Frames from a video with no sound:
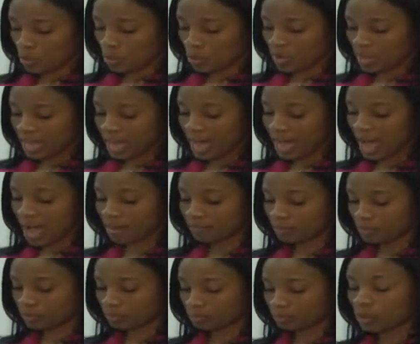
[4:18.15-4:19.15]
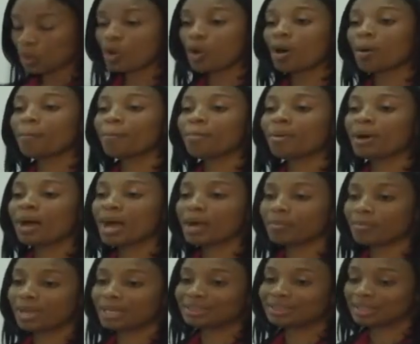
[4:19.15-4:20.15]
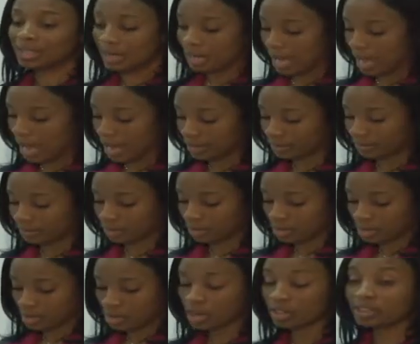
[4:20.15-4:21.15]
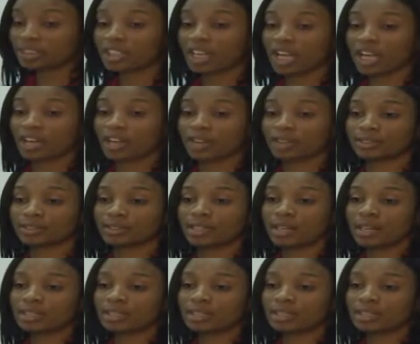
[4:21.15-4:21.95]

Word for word: We have Compartmentalized containers